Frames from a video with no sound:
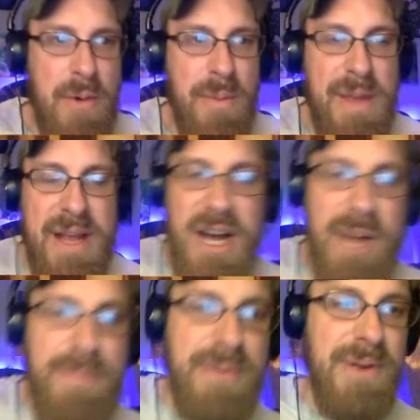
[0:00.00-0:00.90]
make
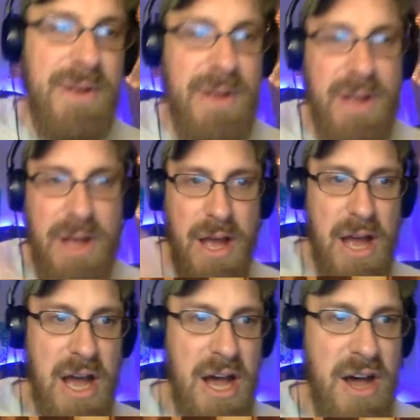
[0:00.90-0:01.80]
up
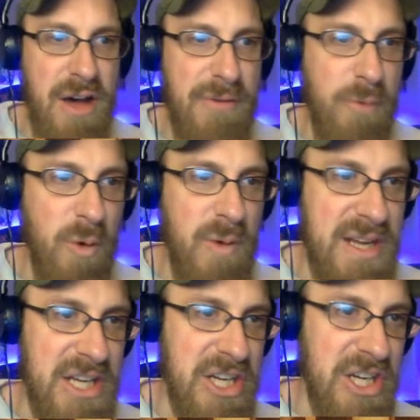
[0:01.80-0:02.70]
4 right
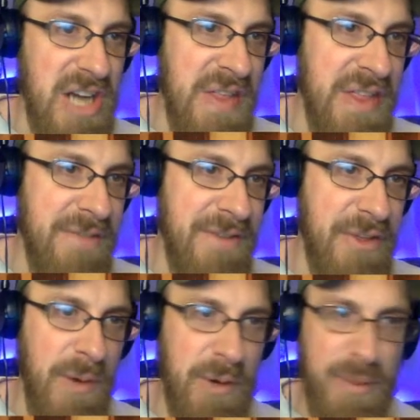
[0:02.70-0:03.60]
here, and then the 5th
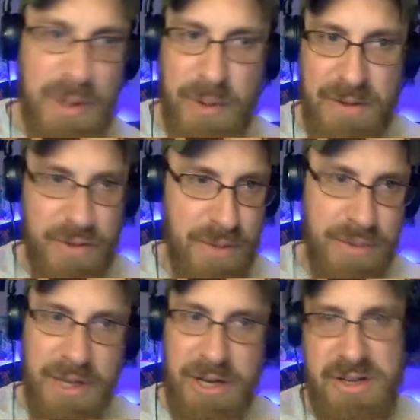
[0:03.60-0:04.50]
one will be whatever the
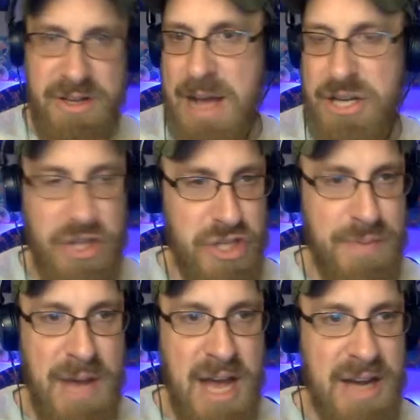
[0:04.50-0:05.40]
players imagine on the
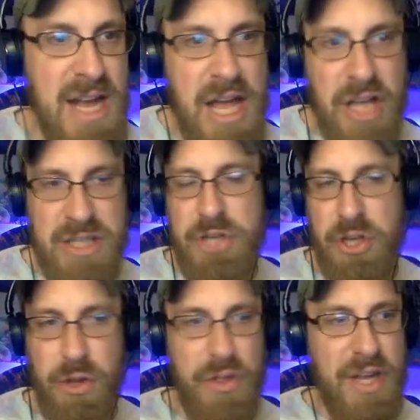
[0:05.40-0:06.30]
spot. So I'm sure
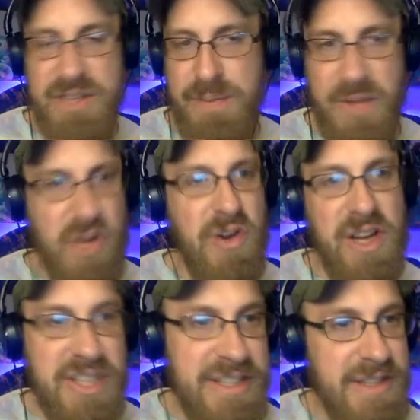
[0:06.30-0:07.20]
they'll think of something
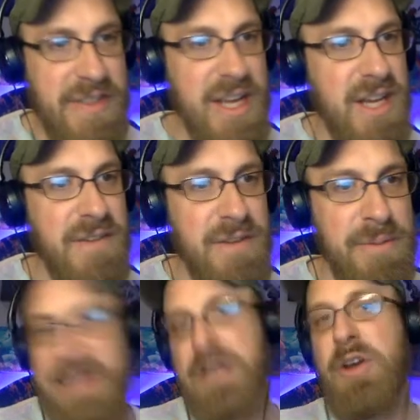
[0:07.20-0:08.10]
crazy I didn't think of, and
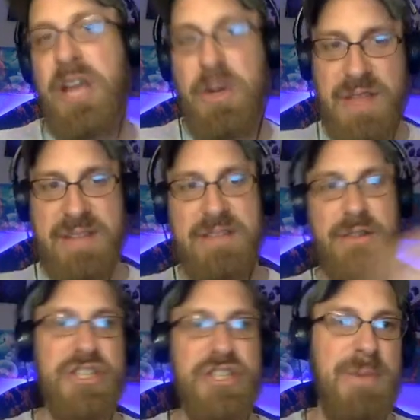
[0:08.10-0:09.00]
be like, okay, you know what? That's a
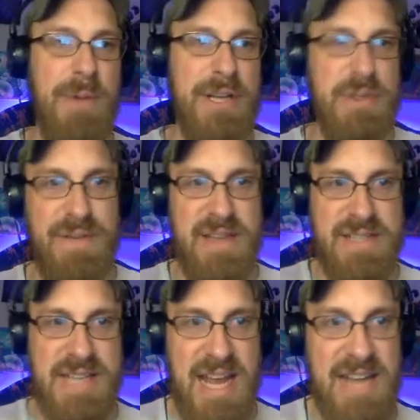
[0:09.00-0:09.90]
legitimate way to
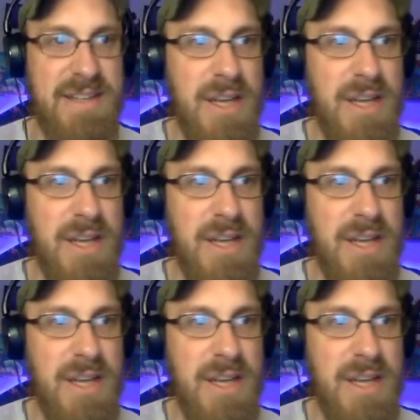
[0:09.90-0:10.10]
investigate